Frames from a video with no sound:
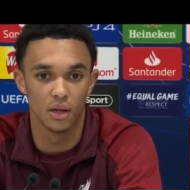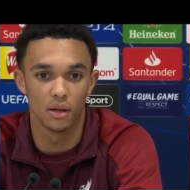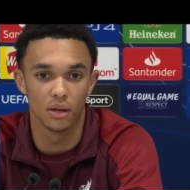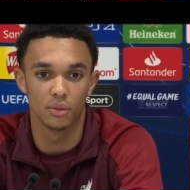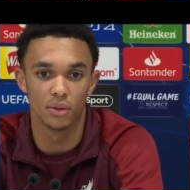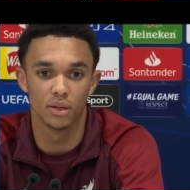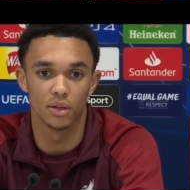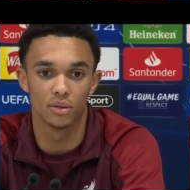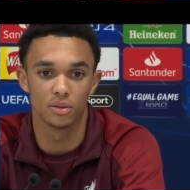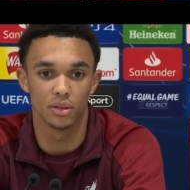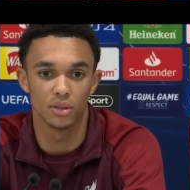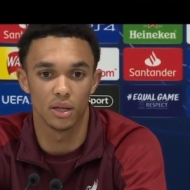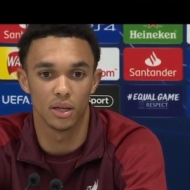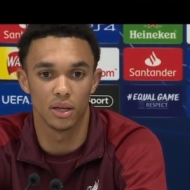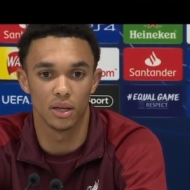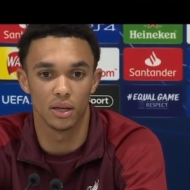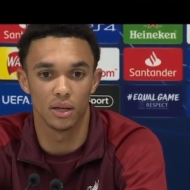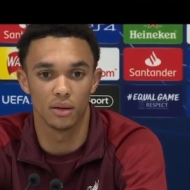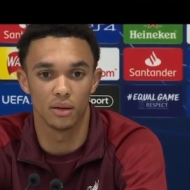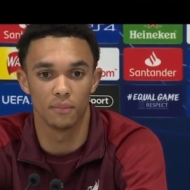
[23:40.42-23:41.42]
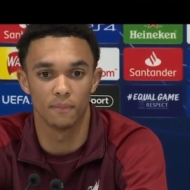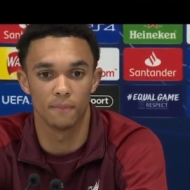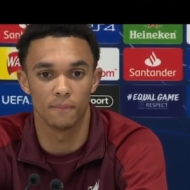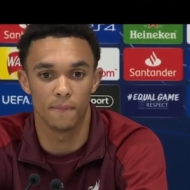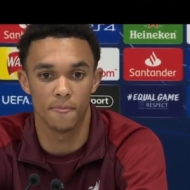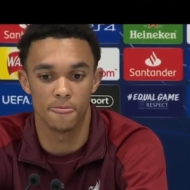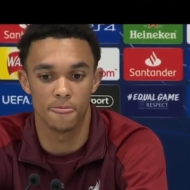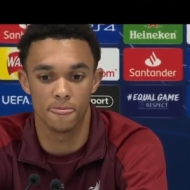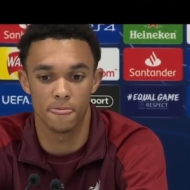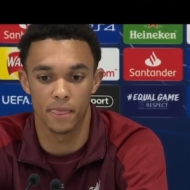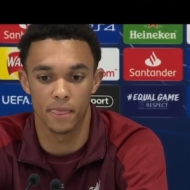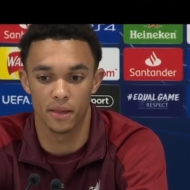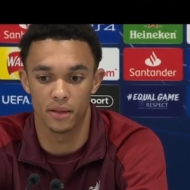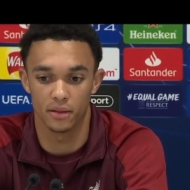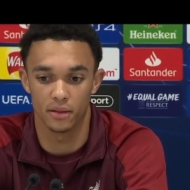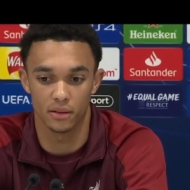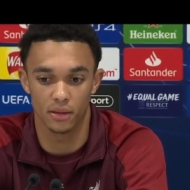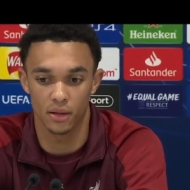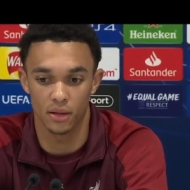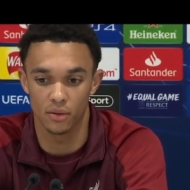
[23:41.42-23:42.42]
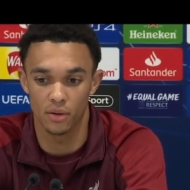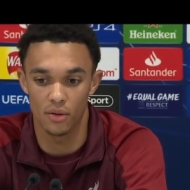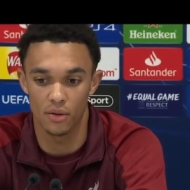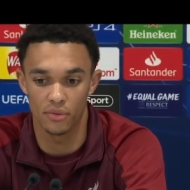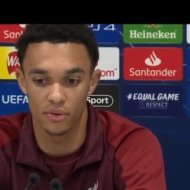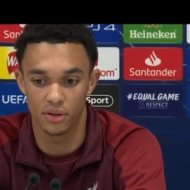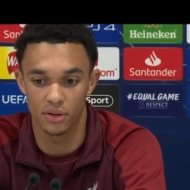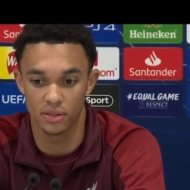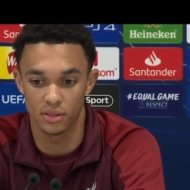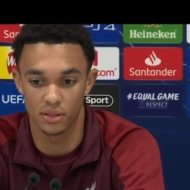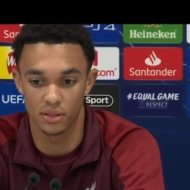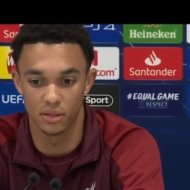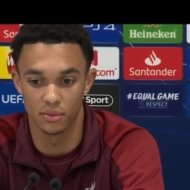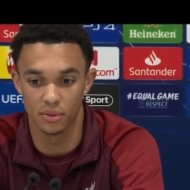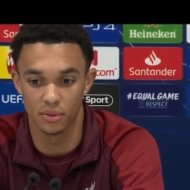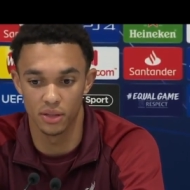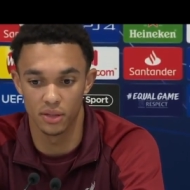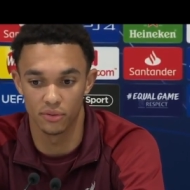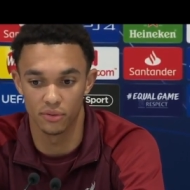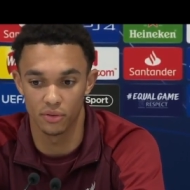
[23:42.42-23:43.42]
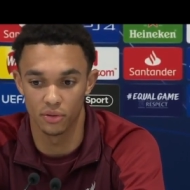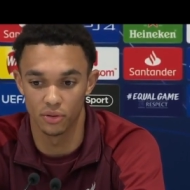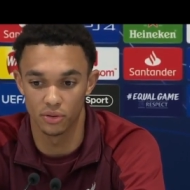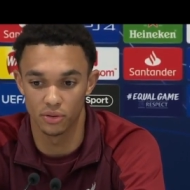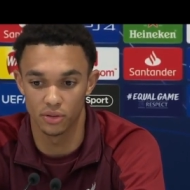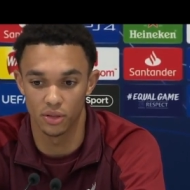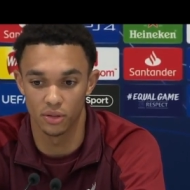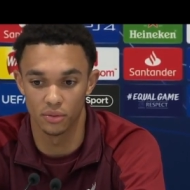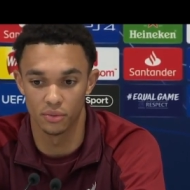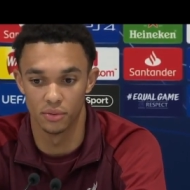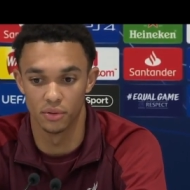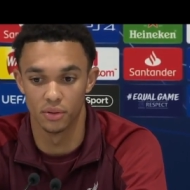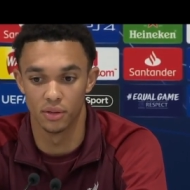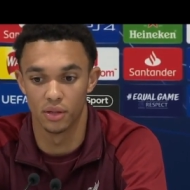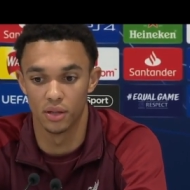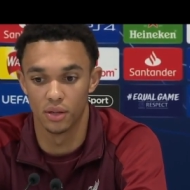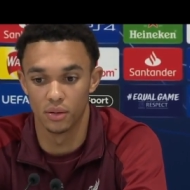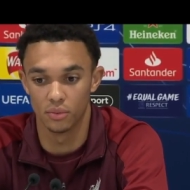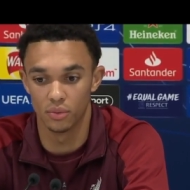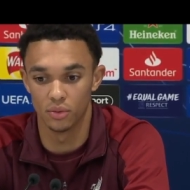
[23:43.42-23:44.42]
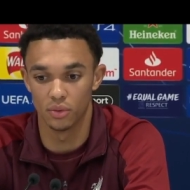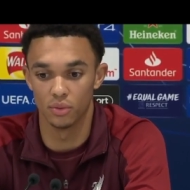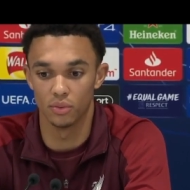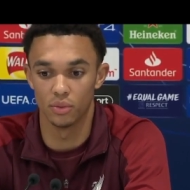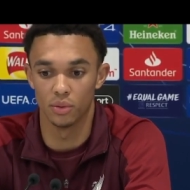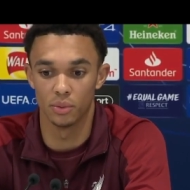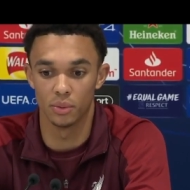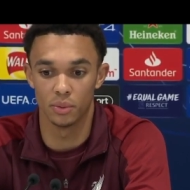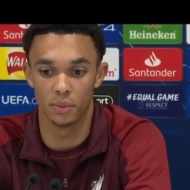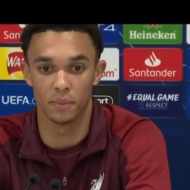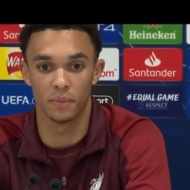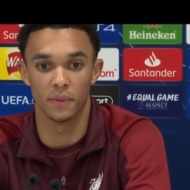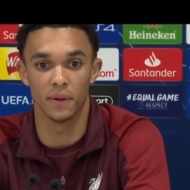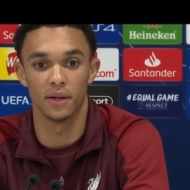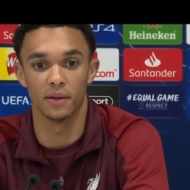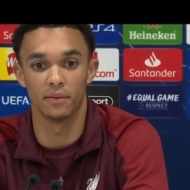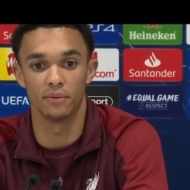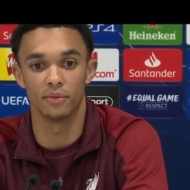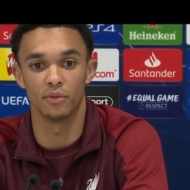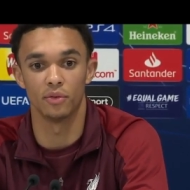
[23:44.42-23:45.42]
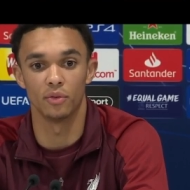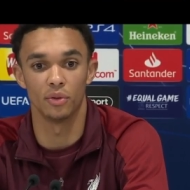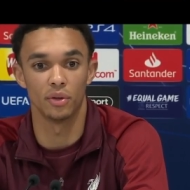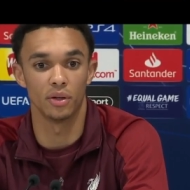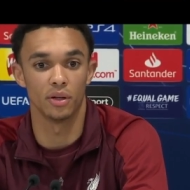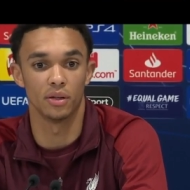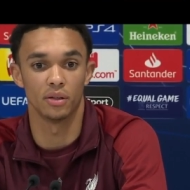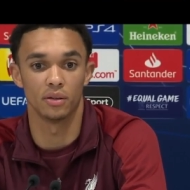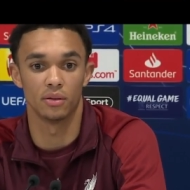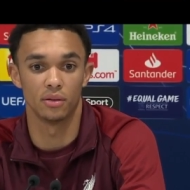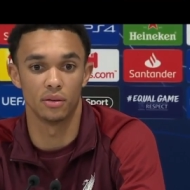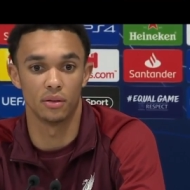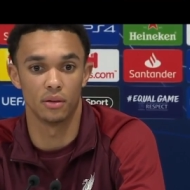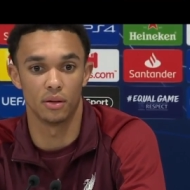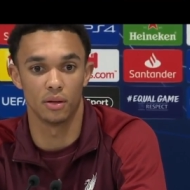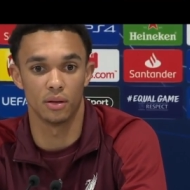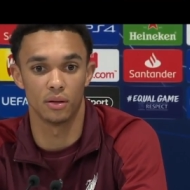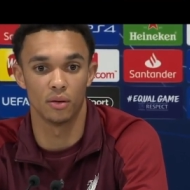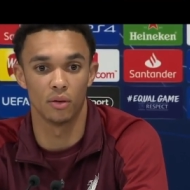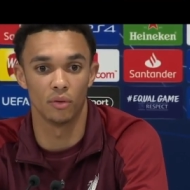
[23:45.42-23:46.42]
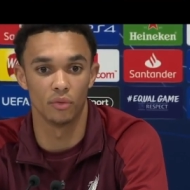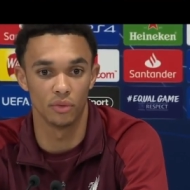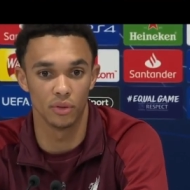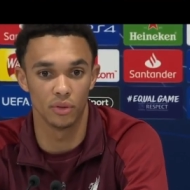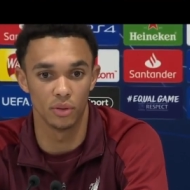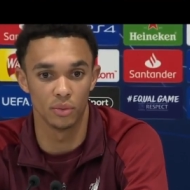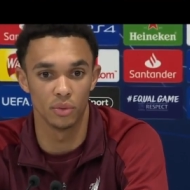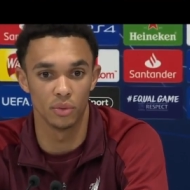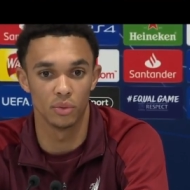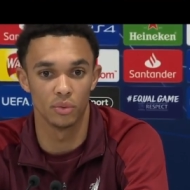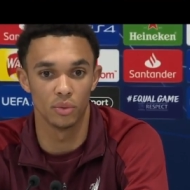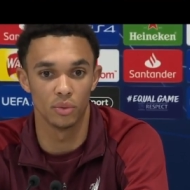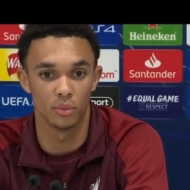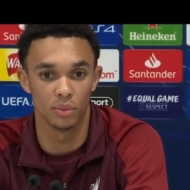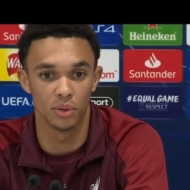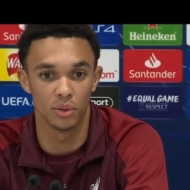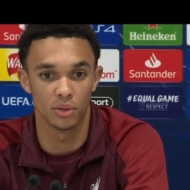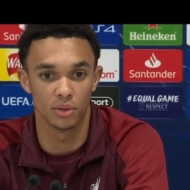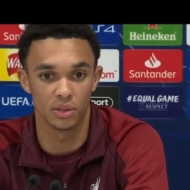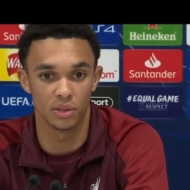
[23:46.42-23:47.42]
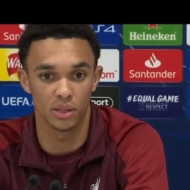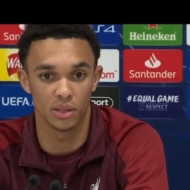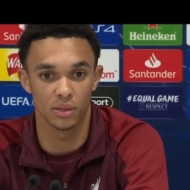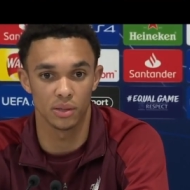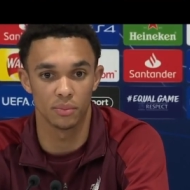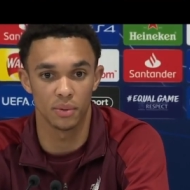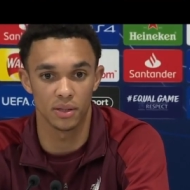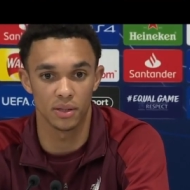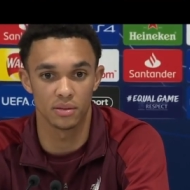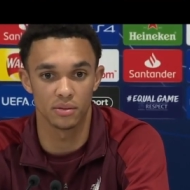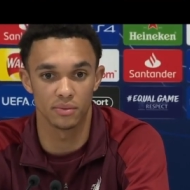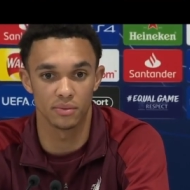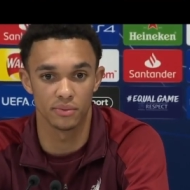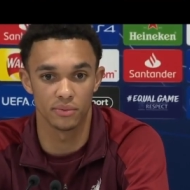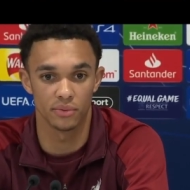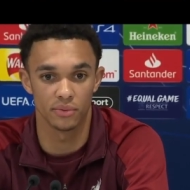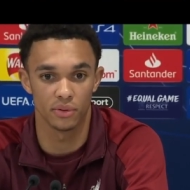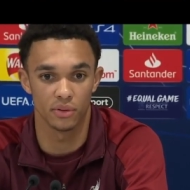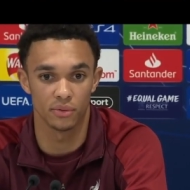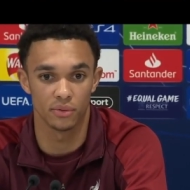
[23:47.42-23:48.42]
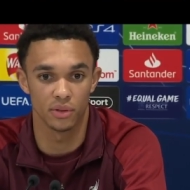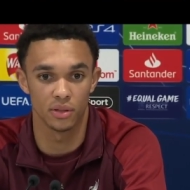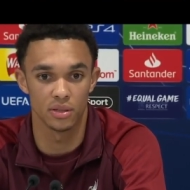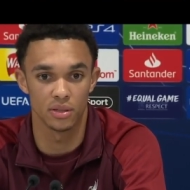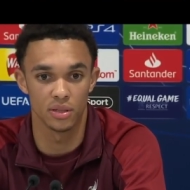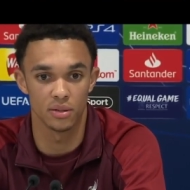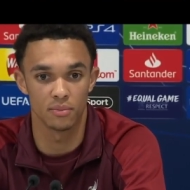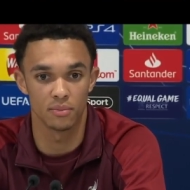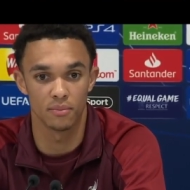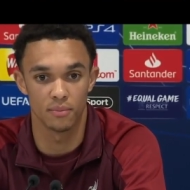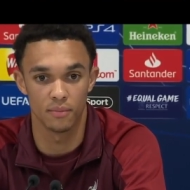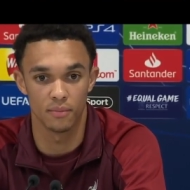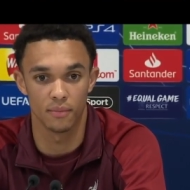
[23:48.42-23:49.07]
we know that, um, that whoever it is, is going to be difficult. So we'll we'll be preparing for it, and, and hopefully we'll we'll be looking to get the better of, of the team